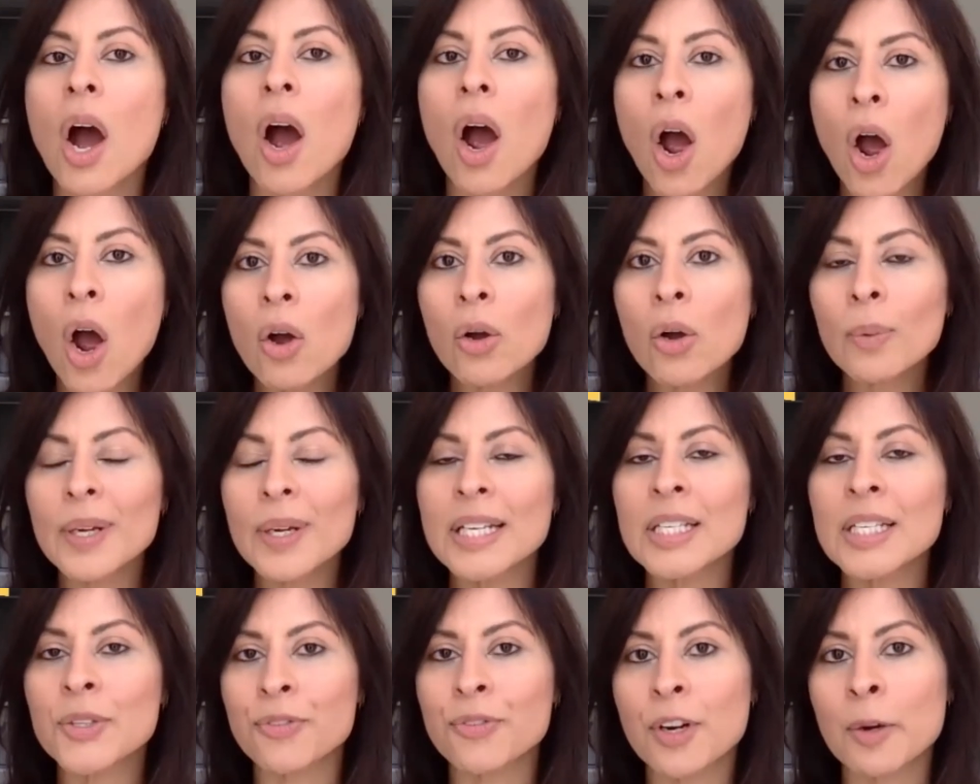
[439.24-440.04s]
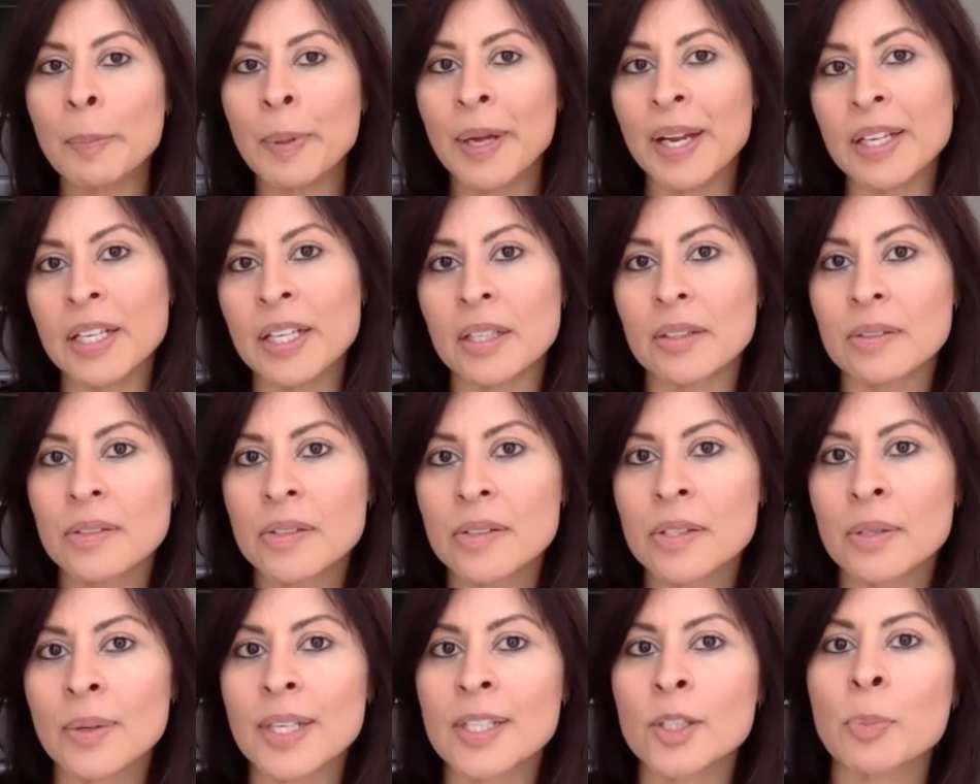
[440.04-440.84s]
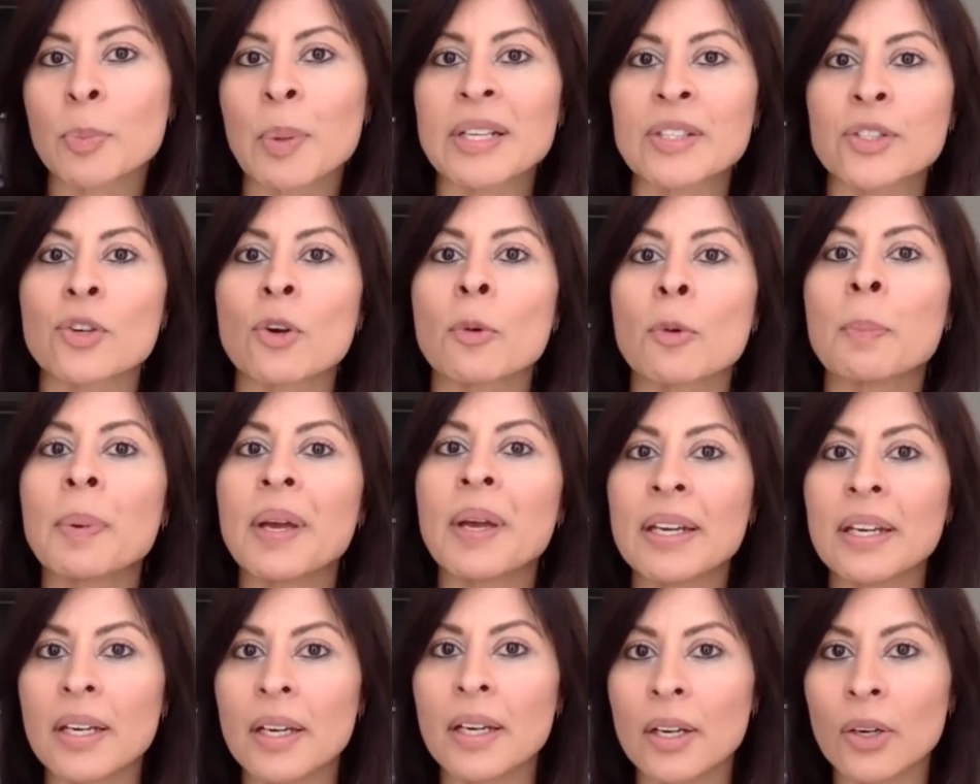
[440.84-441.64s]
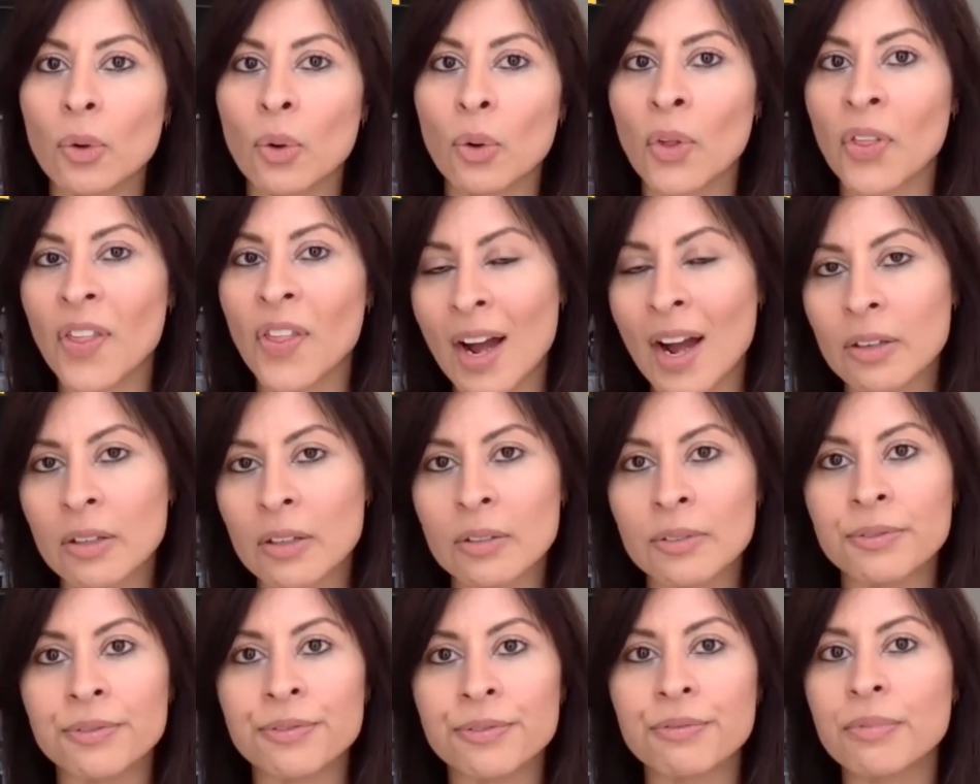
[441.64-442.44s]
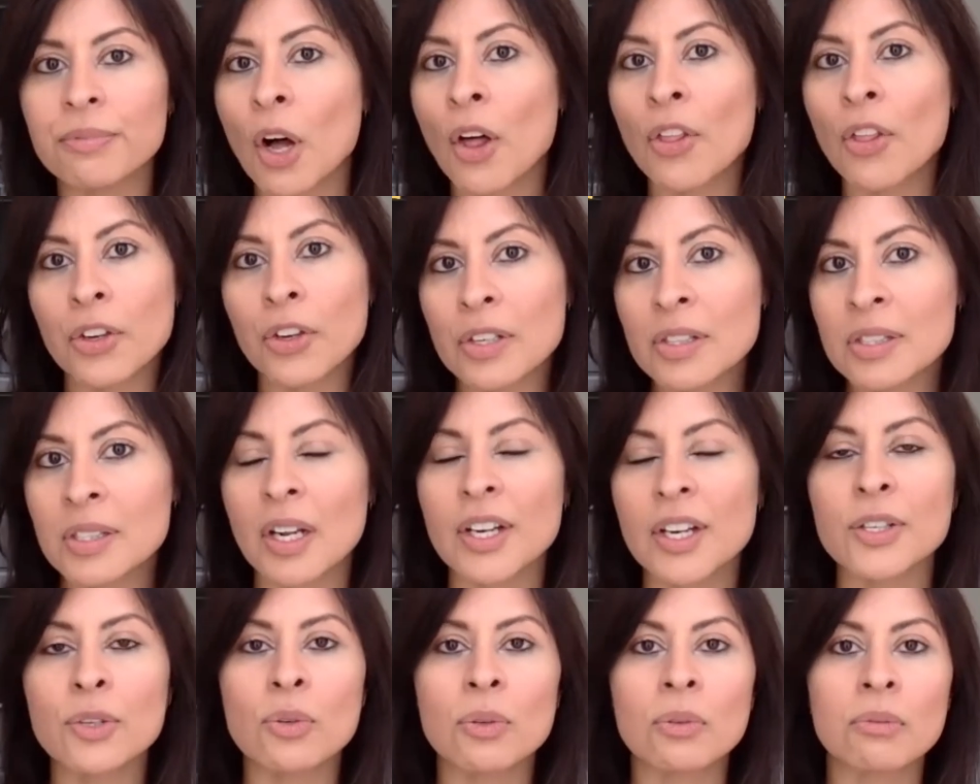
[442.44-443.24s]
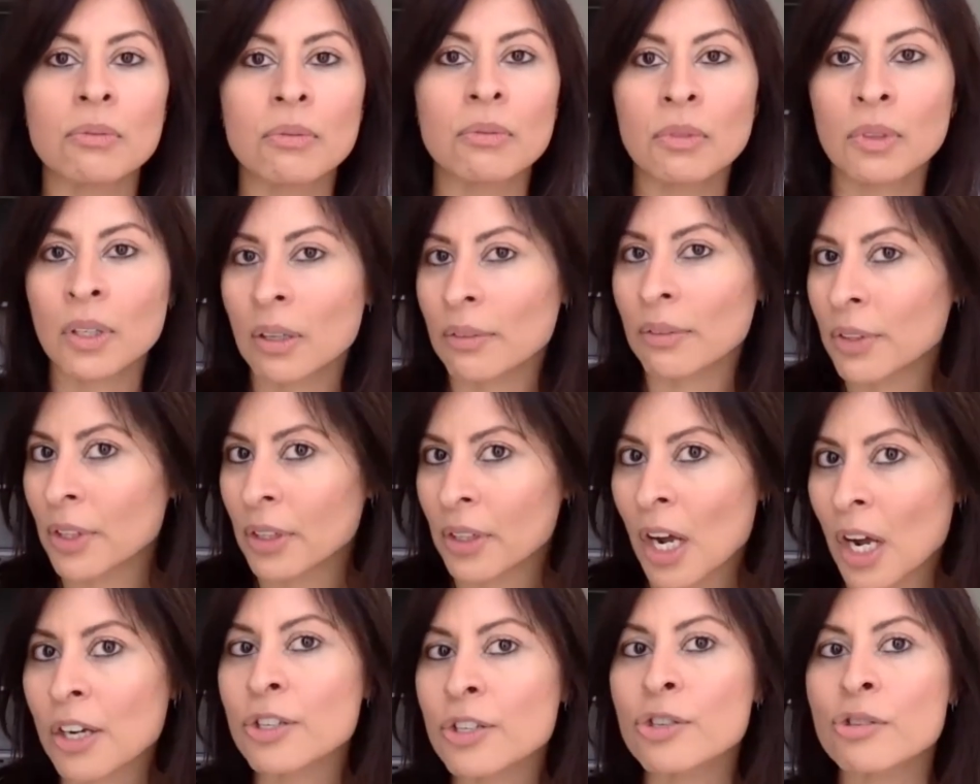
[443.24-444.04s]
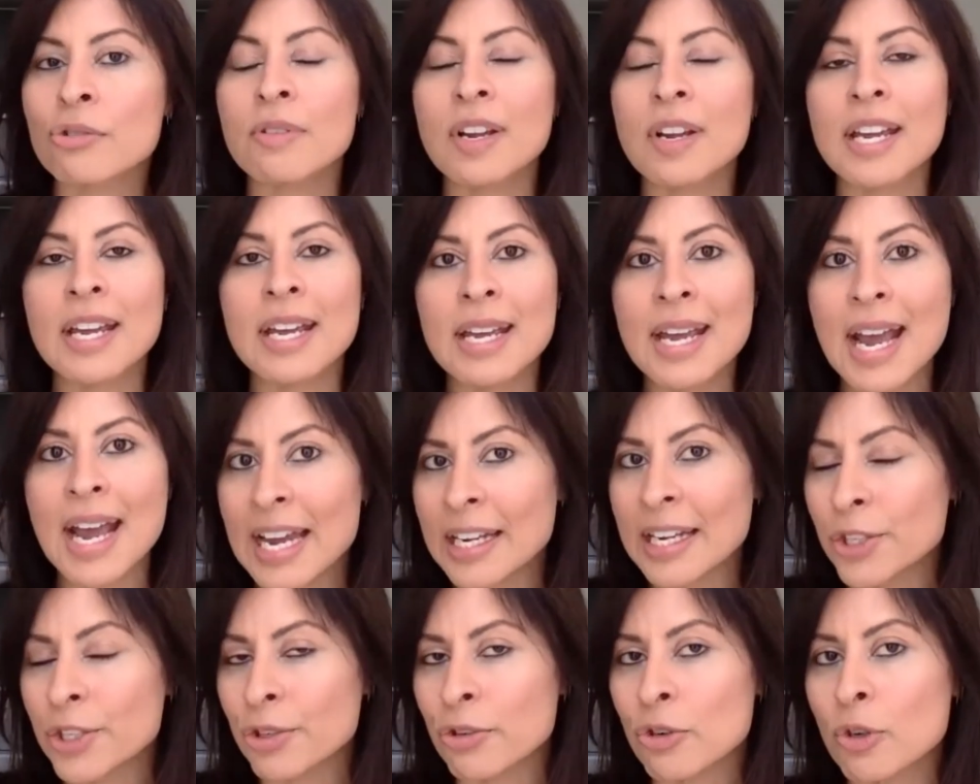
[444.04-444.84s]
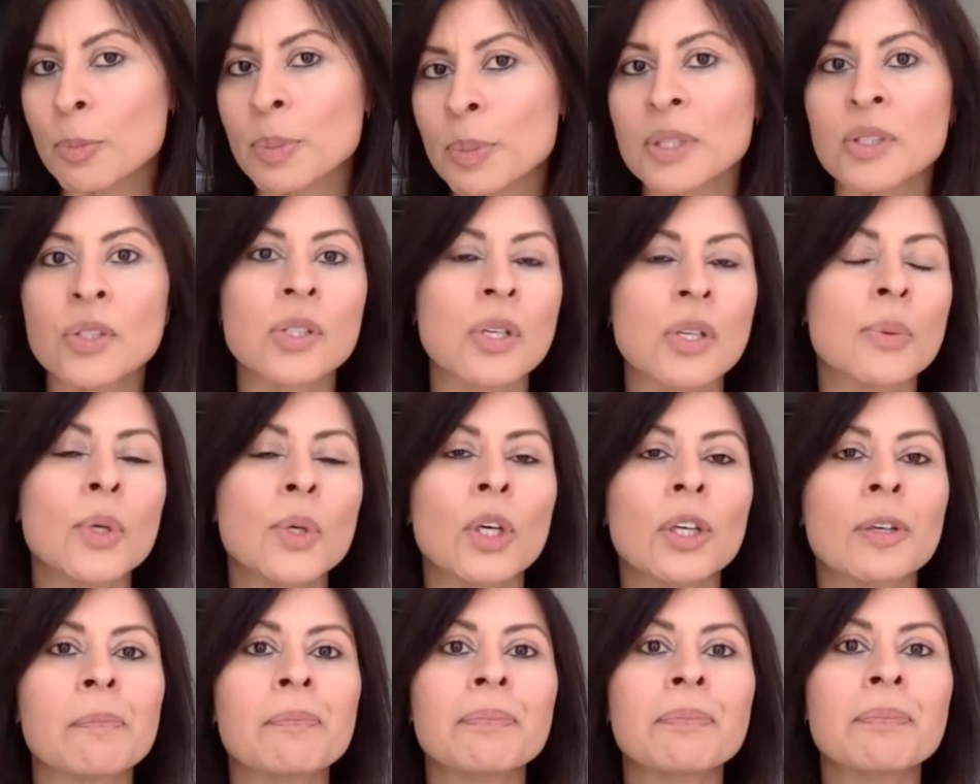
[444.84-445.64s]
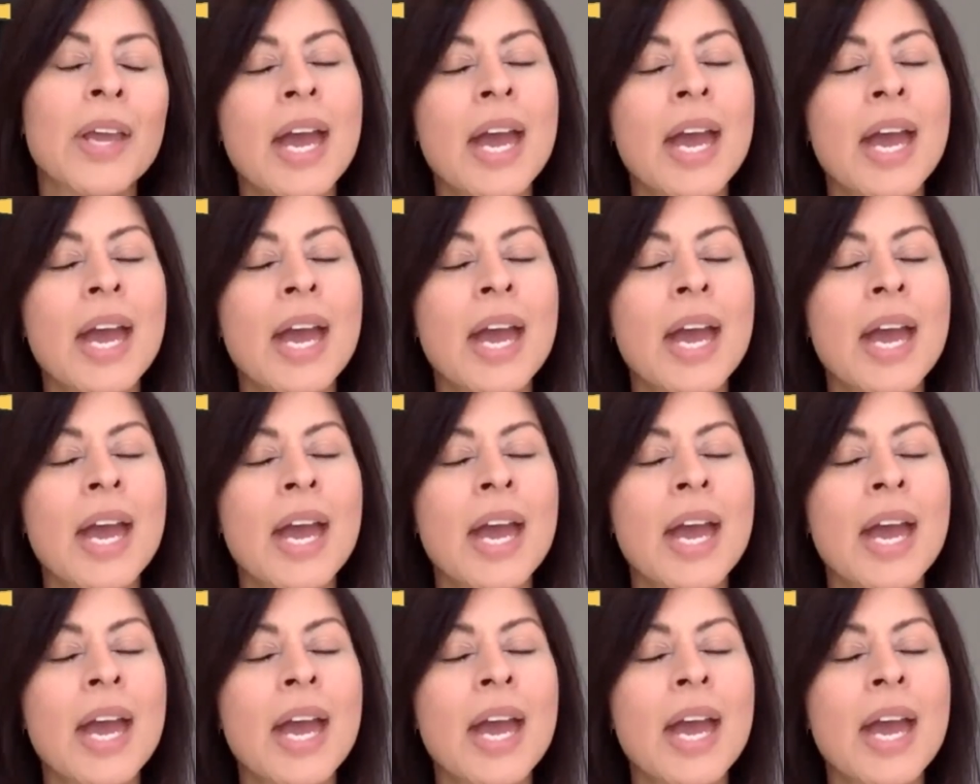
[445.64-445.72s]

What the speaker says: O is for opinion, so express your opinion or that of others, like the country, age group, and so on.